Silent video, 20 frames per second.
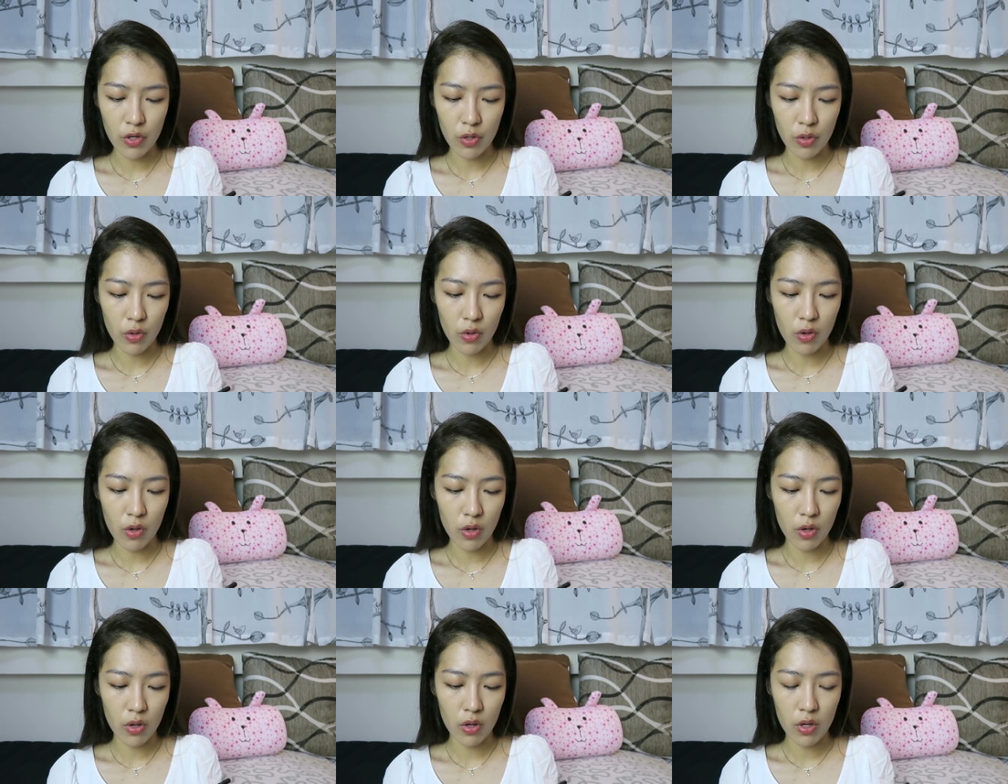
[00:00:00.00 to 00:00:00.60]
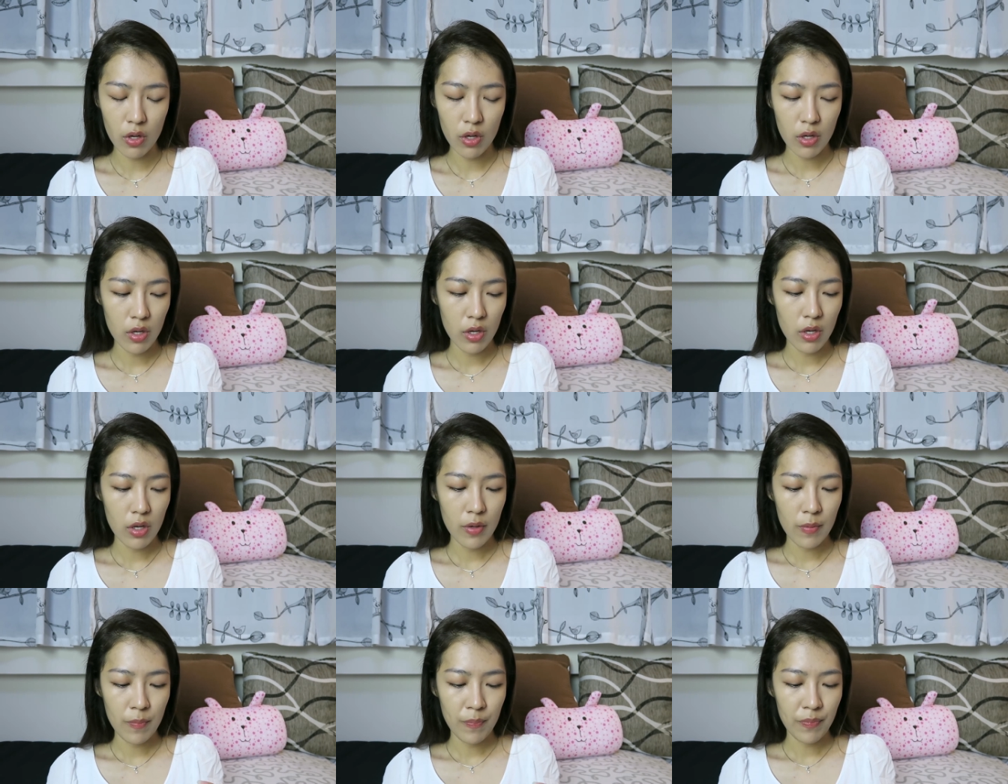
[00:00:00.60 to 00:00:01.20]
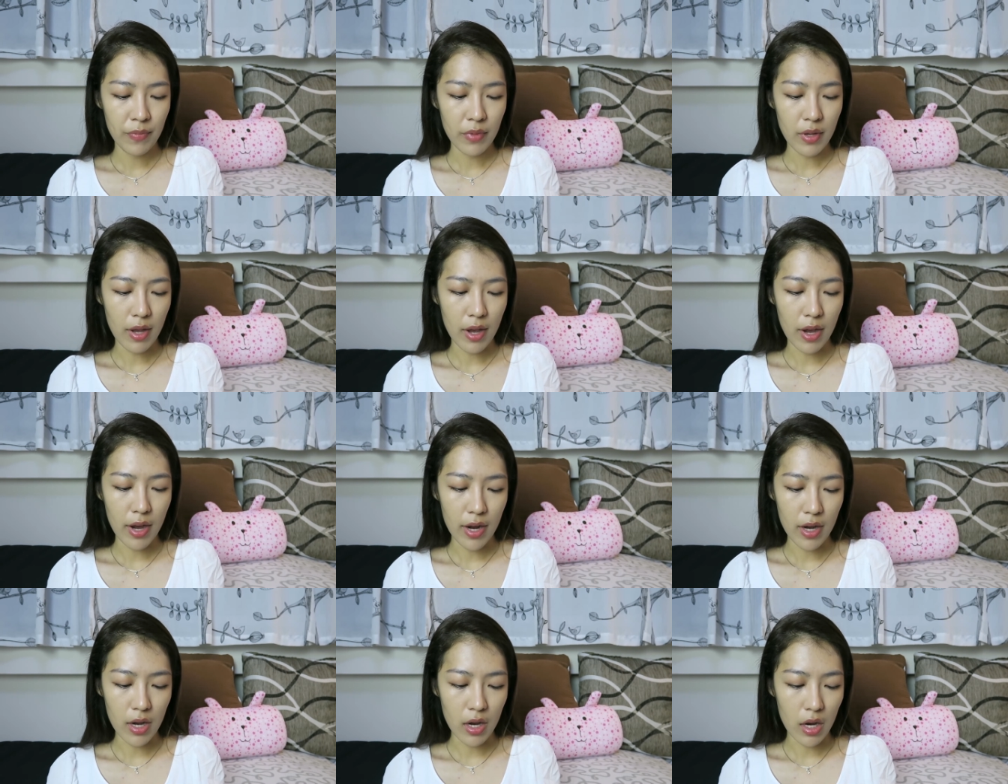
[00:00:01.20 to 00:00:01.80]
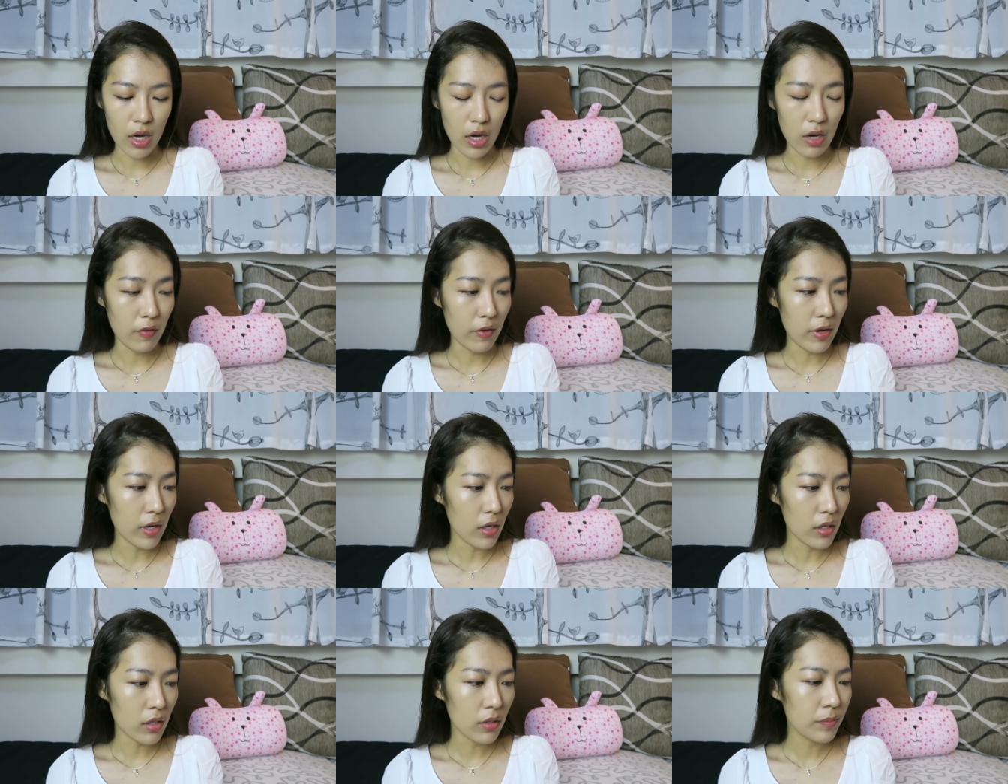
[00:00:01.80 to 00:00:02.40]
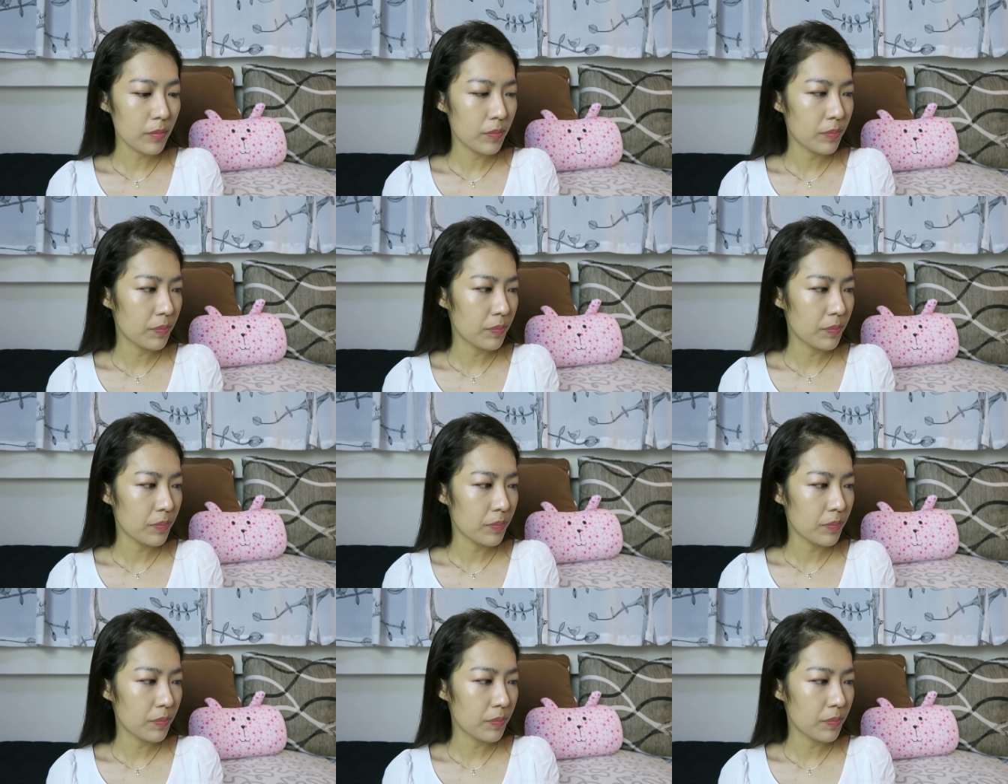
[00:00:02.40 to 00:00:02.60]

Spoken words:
your eye area.